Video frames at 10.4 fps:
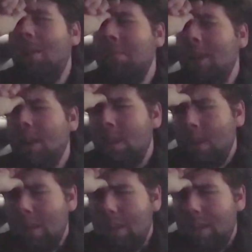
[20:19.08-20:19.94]
Um
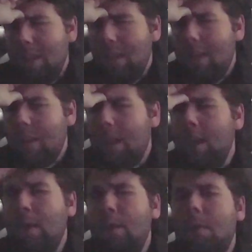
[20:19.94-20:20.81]

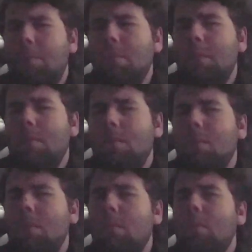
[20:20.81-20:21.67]
I
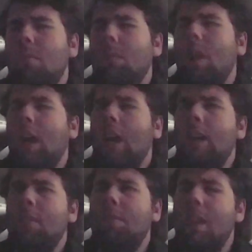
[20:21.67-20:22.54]

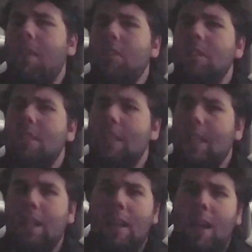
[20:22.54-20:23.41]
I've never
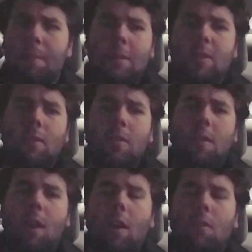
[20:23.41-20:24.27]
seen an
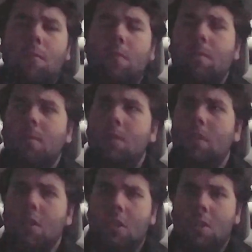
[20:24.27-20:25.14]
episode of
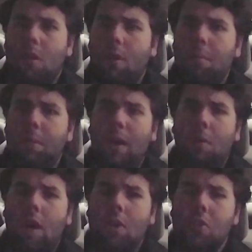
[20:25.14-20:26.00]
the show
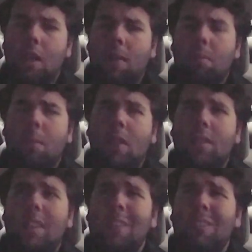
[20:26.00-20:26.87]
Baywatch. Um
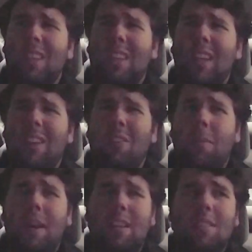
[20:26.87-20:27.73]
the only thing I
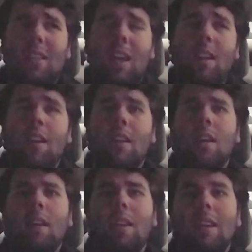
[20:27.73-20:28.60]
know about is that
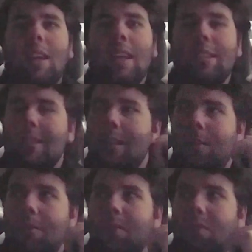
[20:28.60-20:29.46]
it's
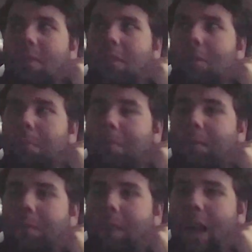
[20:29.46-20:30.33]
known for
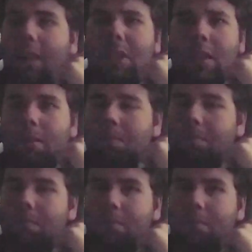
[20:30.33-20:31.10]
having